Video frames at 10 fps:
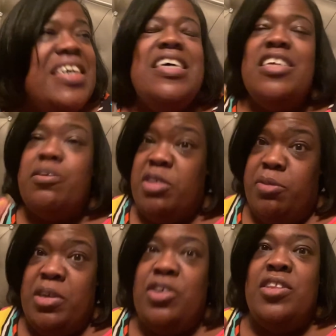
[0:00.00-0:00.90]
It's much
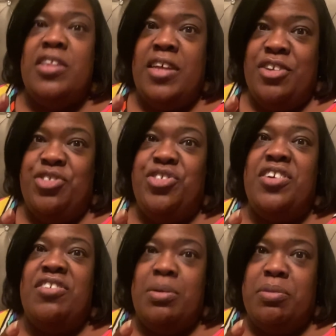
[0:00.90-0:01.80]
better than last
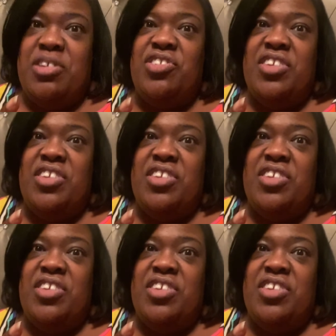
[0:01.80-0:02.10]
year's, I must